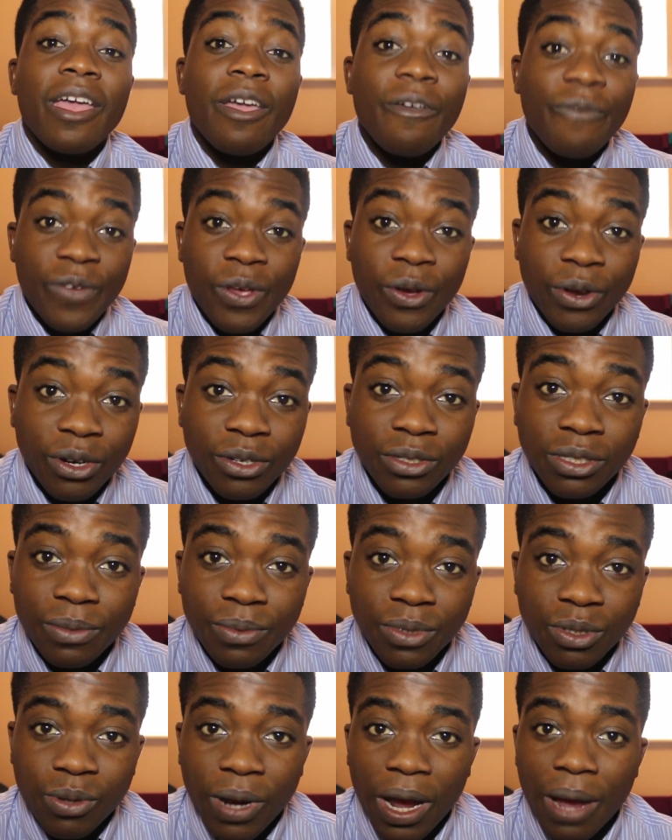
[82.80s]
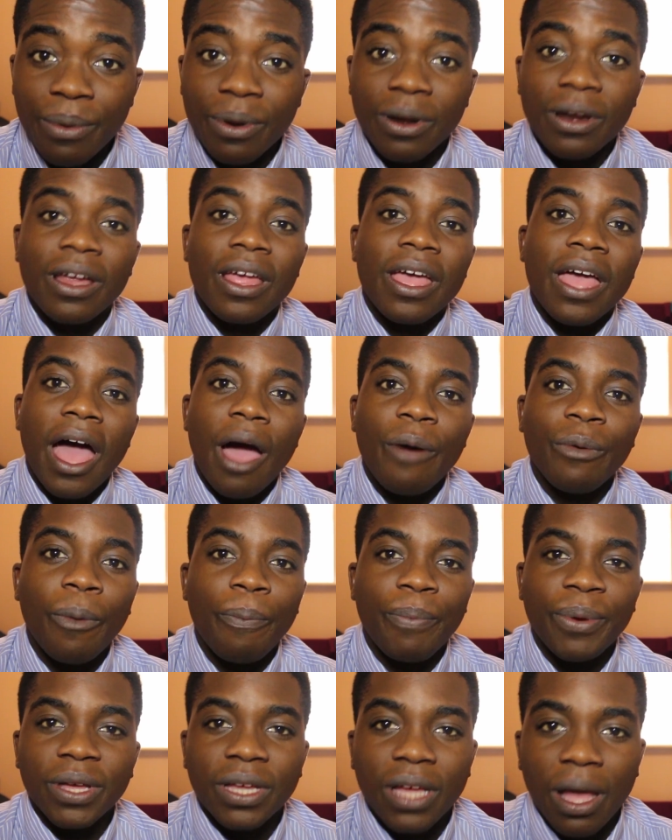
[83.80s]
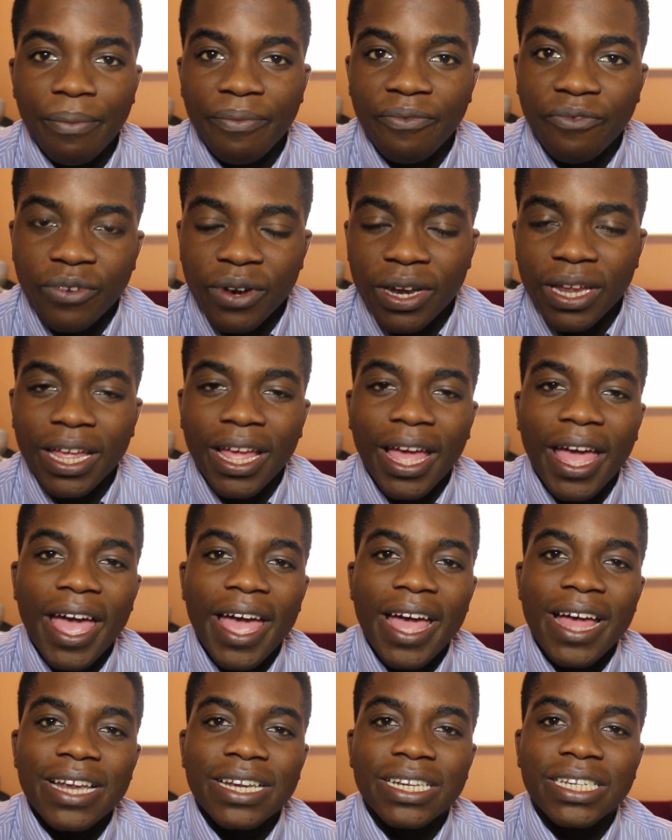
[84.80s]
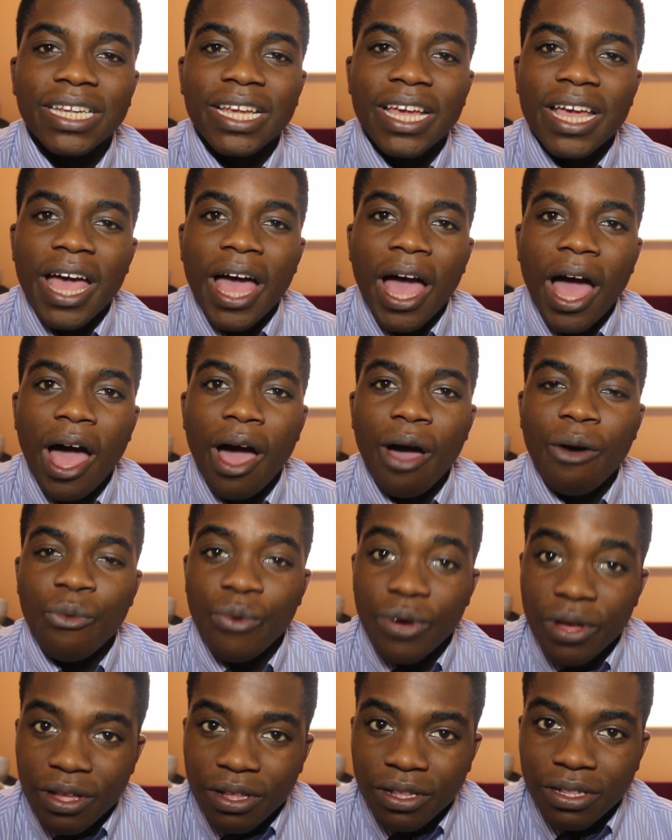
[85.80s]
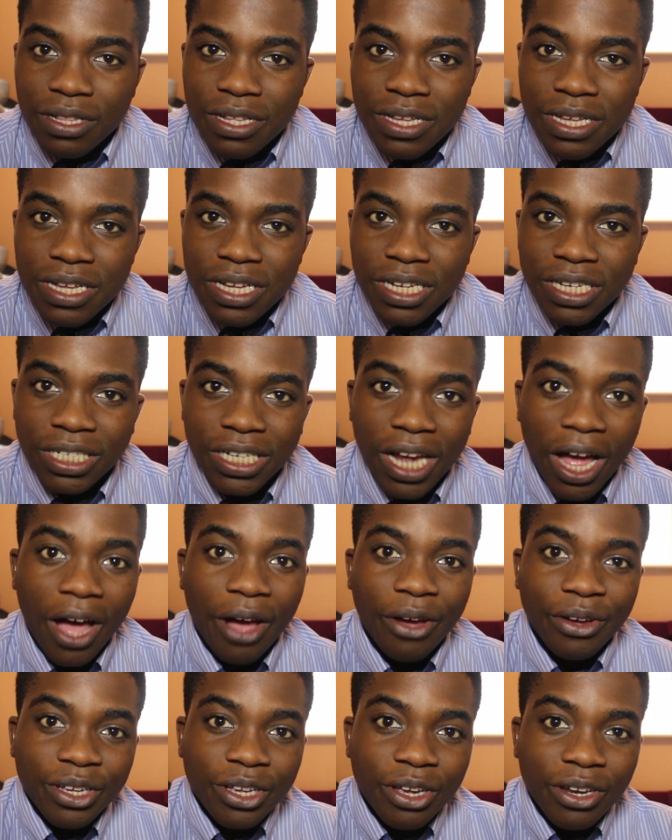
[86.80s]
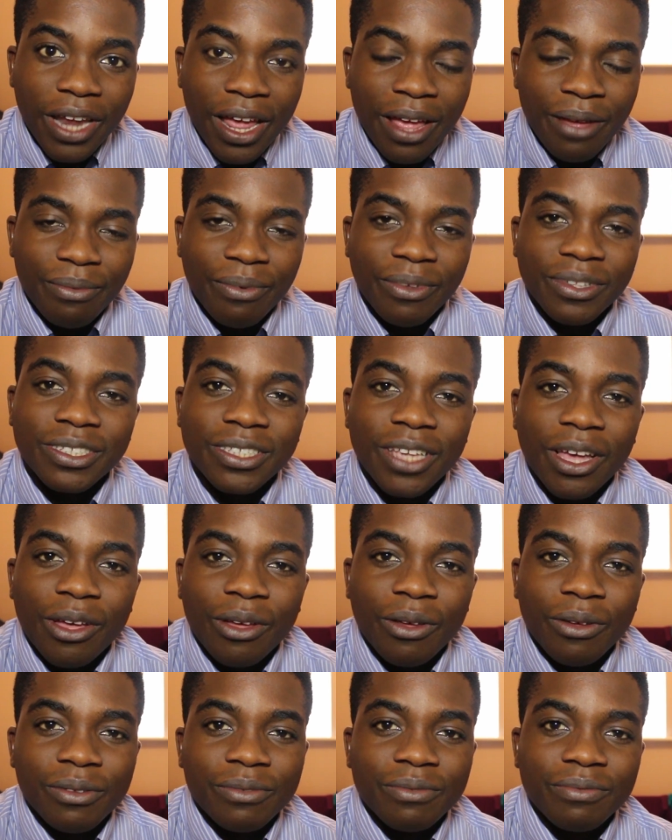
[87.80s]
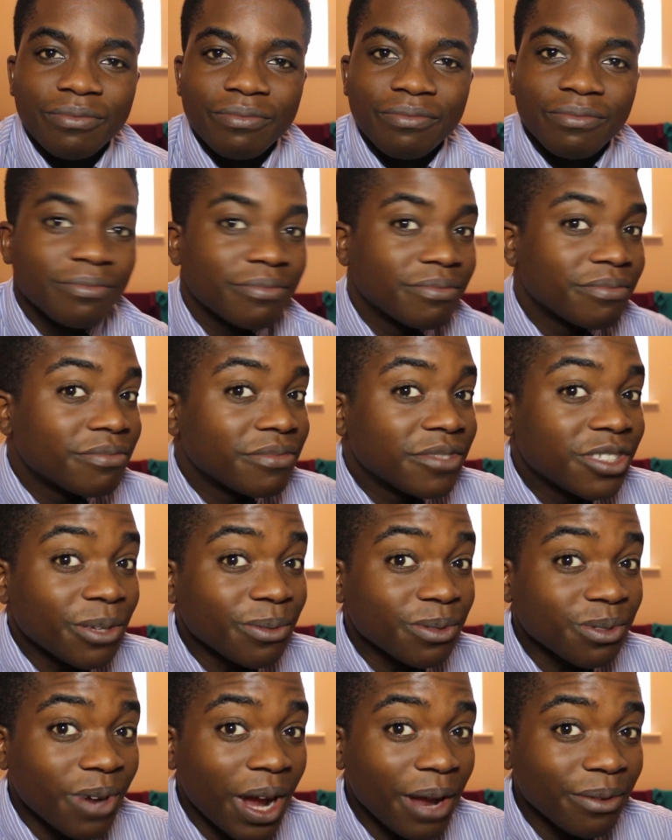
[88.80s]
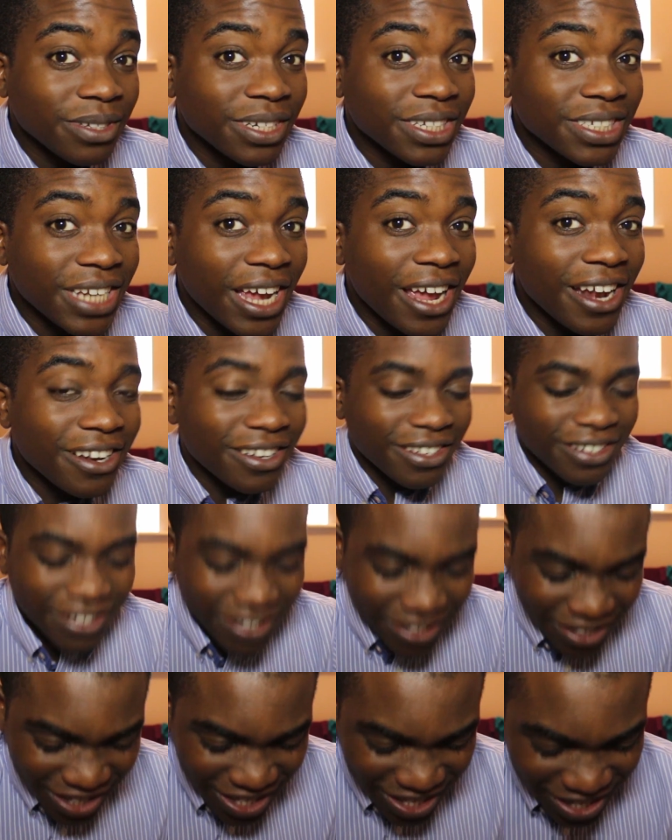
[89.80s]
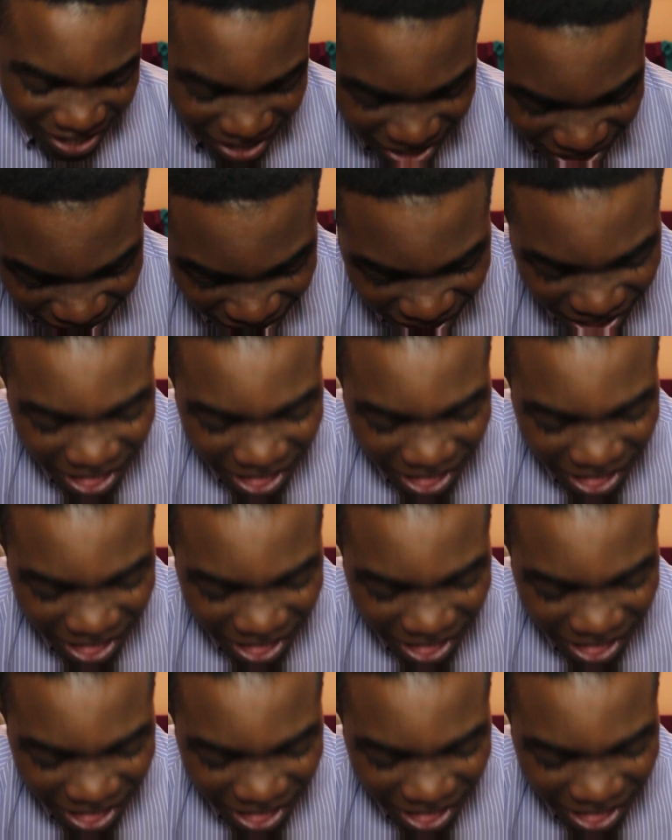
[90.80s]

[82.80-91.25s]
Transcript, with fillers: If you're a new subscriber, I will pick up free and I will shout out your name. So, subscribe to the channel.